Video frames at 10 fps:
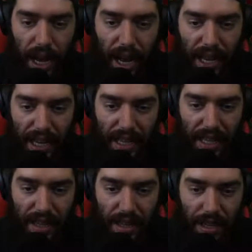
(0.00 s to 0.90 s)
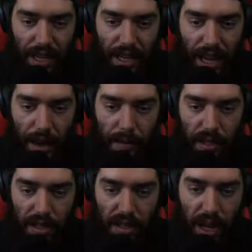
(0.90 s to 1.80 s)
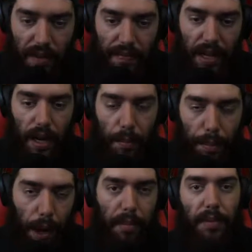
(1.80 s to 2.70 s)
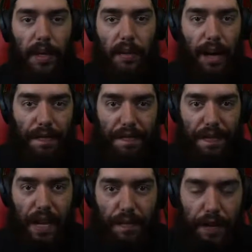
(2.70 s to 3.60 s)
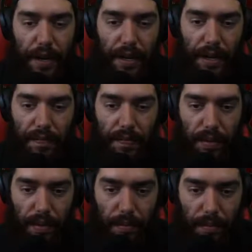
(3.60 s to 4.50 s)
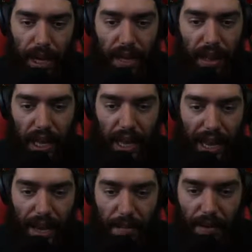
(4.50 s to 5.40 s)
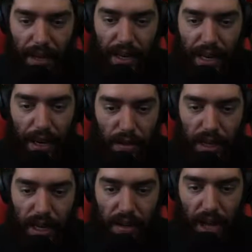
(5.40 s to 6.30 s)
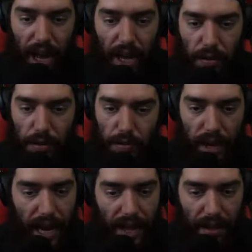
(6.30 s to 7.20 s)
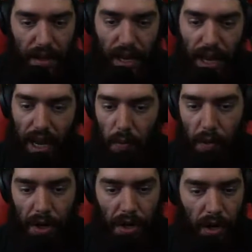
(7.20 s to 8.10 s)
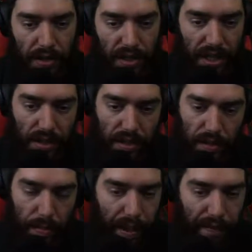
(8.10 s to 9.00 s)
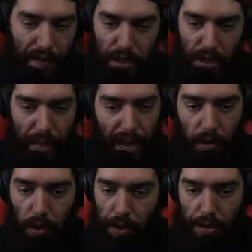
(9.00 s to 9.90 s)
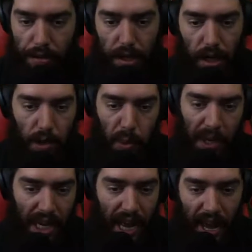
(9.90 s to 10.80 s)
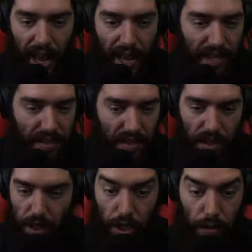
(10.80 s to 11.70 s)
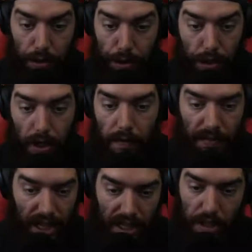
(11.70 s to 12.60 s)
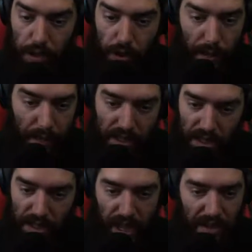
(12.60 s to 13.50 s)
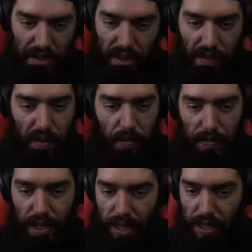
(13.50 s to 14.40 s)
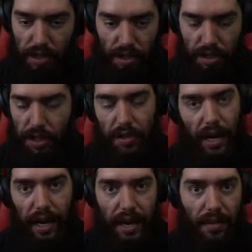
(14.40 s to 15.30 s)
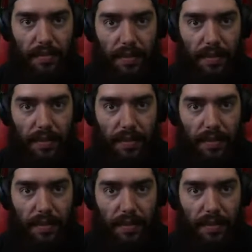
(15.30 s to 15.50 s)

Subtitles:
In the amulet slot, probably my favorite melee amulet out there, the High Lord's Wrath. 1 to all skills, benefits your battle orders, 20 IAS, huge. Deadly Strike based on character level. It's just a great item.